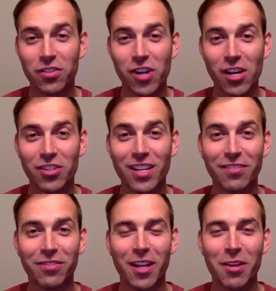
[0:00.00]
Josh,
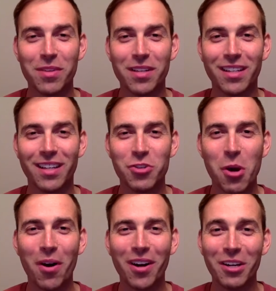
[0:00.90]
thanks for letting me uh,
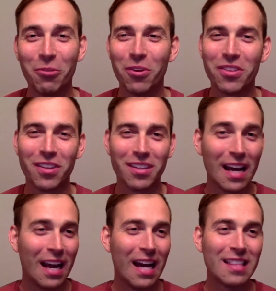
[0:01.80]
jump on here with you.
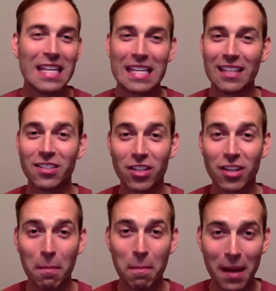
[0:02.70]
Yeah, I think it's
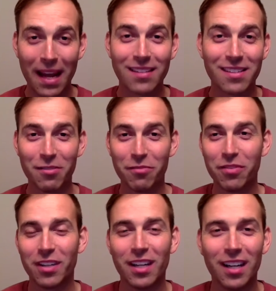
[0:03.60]
massive.
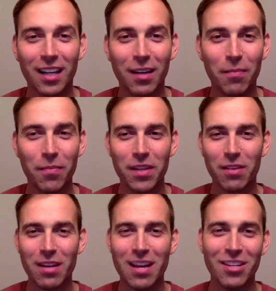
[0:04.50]
Um,
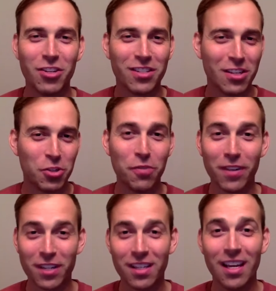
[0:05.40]
it, just as you've,
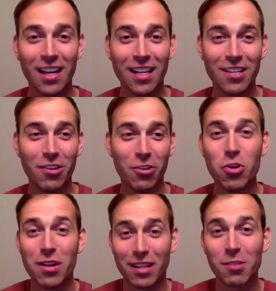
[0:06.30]
ex- you know, you
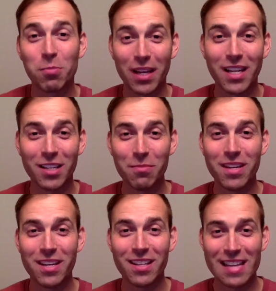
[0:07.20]
had explained to
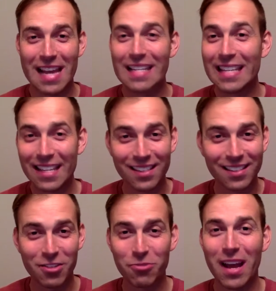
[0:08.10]
me the ideas
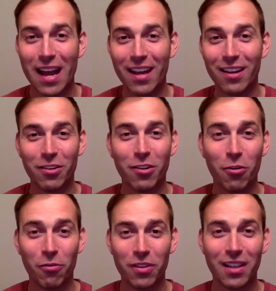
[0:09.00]
that you had uh,
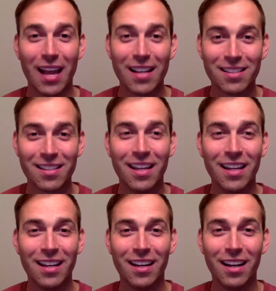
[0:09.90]
over the last
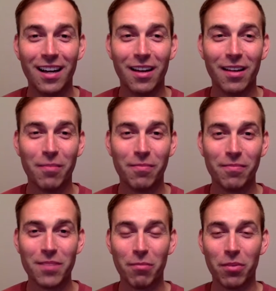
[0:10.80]
um,
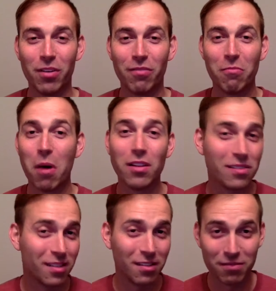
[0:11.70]
number of
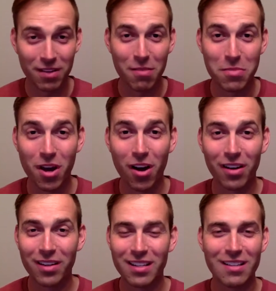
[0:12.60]
months and, and
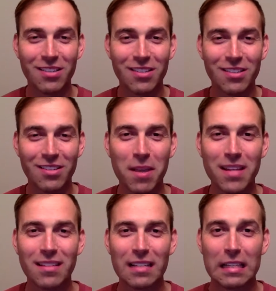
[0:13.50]
beyond. It's just
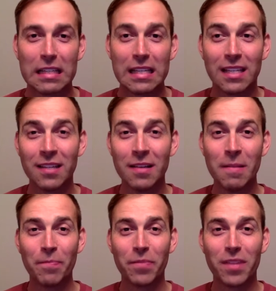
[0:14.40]
amazing to think
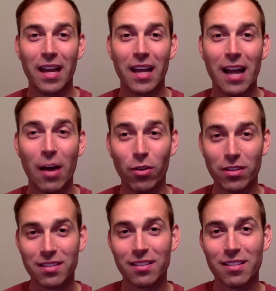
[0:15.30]
that how
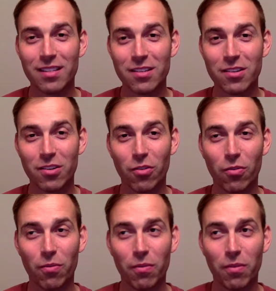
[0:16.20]
it's, you
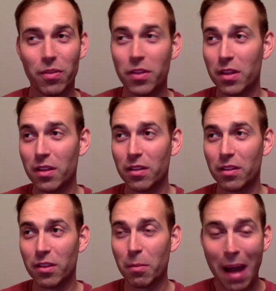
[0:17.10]
know, the
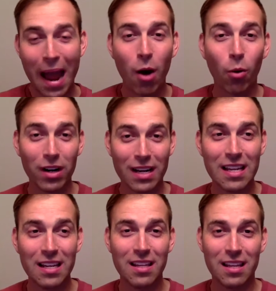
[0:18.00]
the power
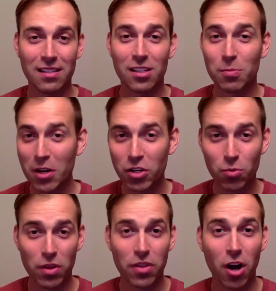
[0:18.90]
in this, especially
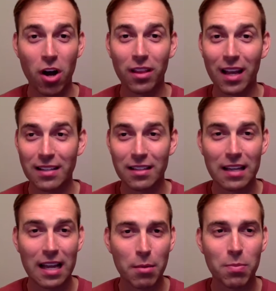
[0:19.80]
with online
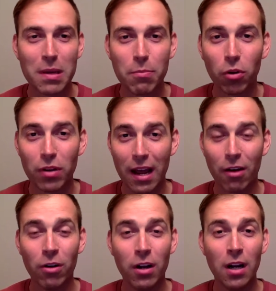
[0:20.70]
today. I mean, people
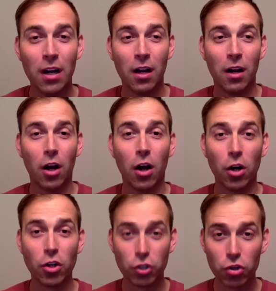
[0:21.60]
now are
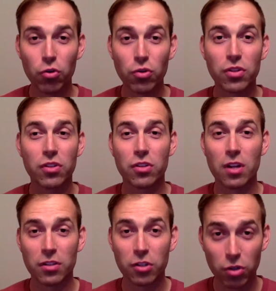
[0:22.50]
used
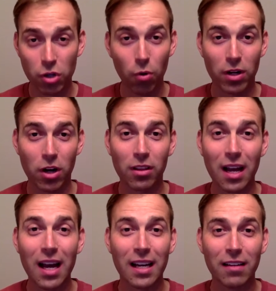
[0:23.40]
to going
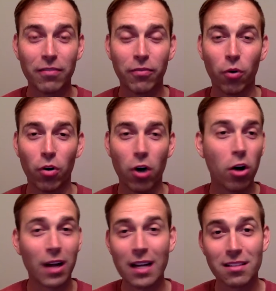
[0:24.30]
online for
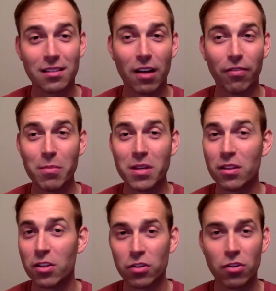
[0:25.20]
all kinds of stuff. I mean,
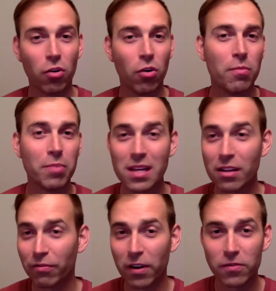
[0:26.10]
the, the whole and being
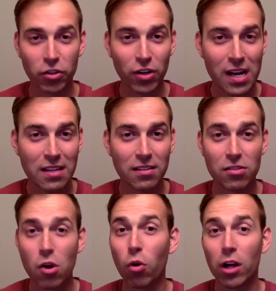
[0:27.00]
in front of screens is
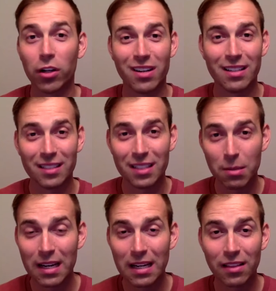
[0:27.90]
no longer an
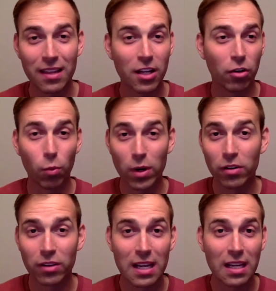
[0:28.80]
intimidating thing or a
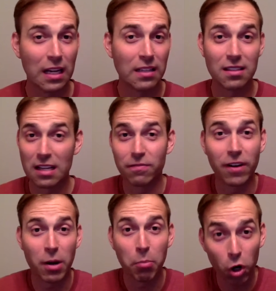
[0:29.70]
weird thing, and it's it's
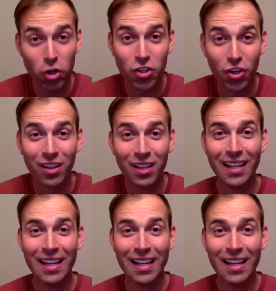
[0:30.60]
very personal.